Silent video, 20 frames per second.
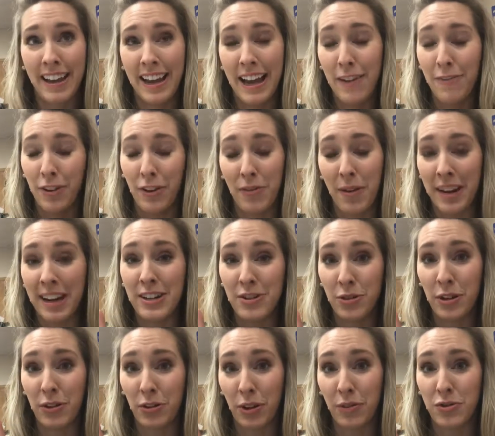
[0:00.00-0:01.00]
if you've been
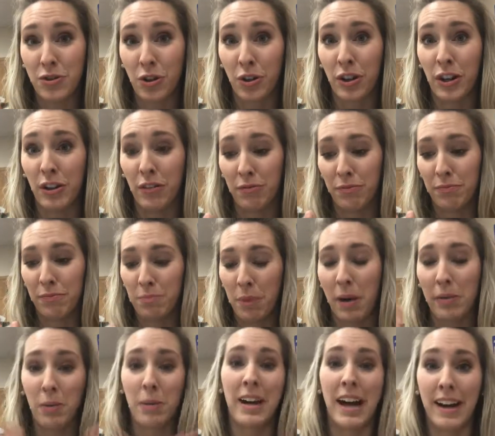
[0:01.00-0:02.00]
into a thrift store, you've
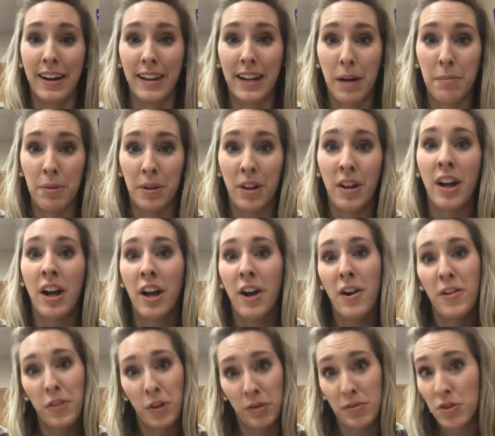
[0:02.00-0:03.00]
probably had a couple
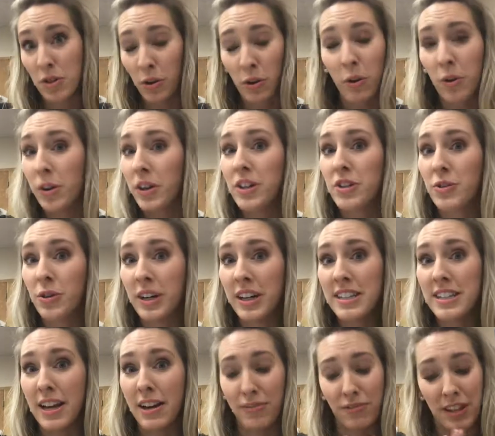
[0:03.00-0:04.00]
thrift store horror
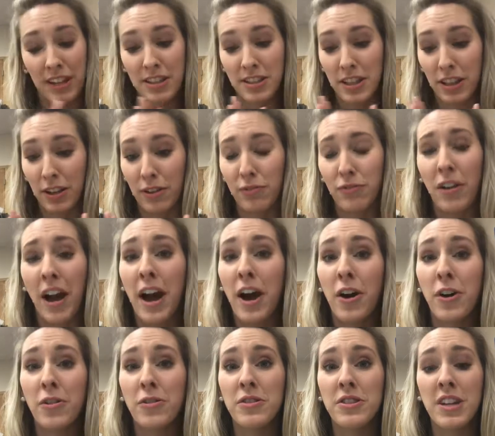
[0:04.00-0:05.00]
stories of things that you've
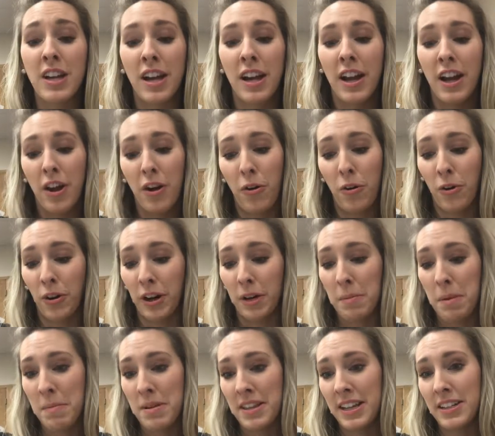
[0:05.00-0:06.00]
found or
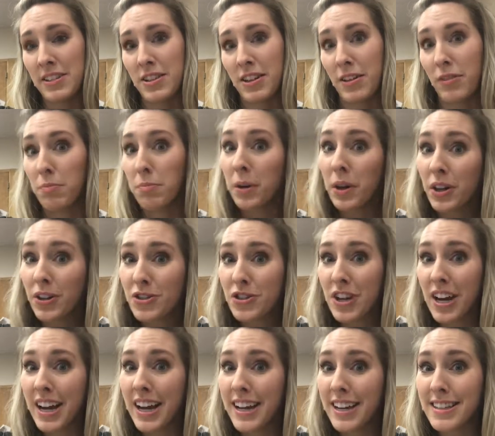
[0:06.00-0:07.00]
maybe things that you've
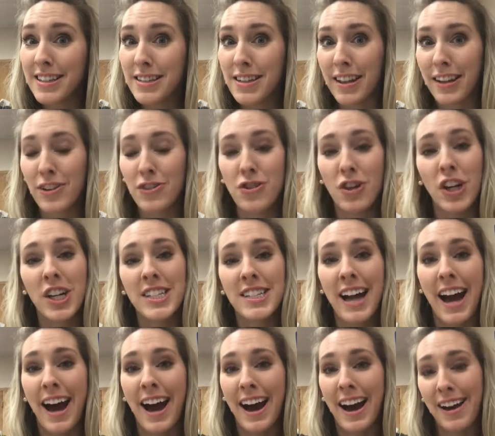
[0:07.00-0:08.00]
purchased that you shouldn't
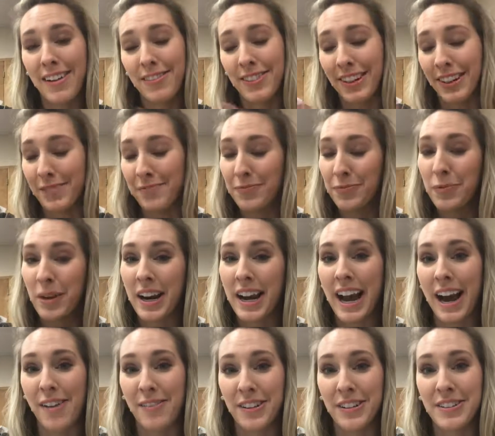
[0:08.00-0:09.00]
have or what
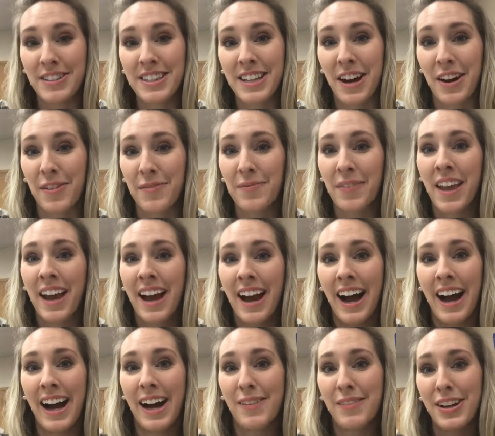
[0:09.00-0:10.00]
have you. So
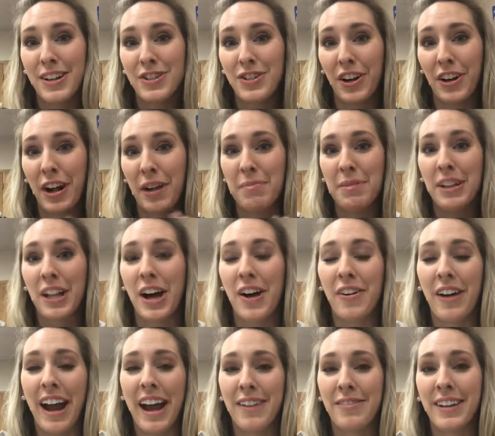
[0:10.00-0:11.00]
um, share down
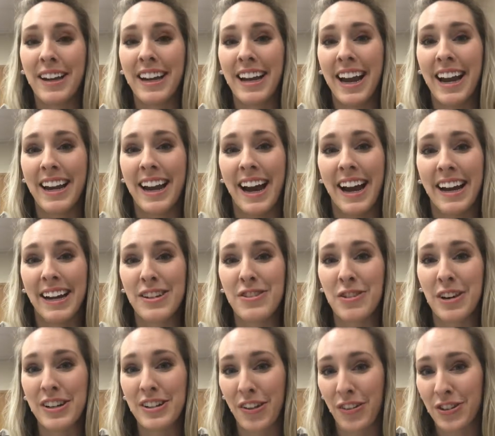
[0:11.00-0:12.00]
below and we can uh,
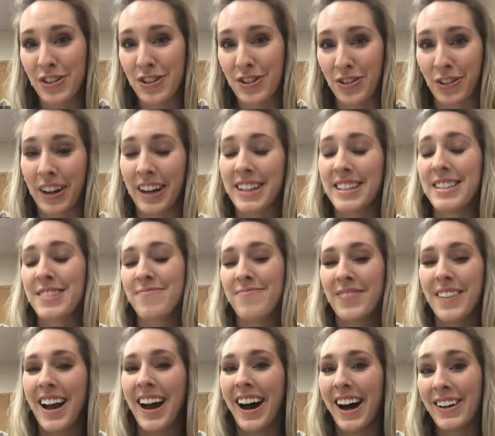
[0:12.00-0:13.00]
enjoy each other's stories.
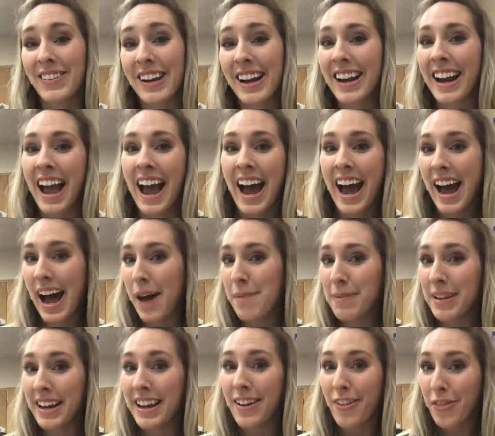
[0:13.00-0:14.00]
All right,
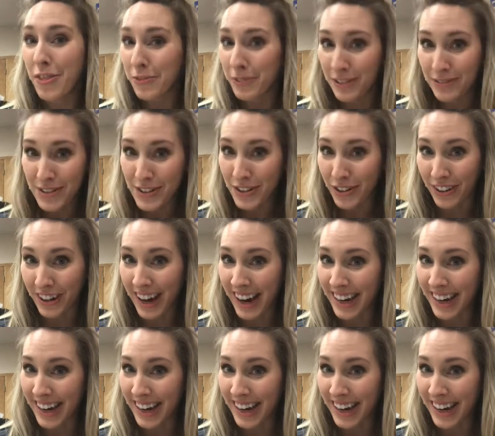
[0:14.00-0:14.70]
happy thrift store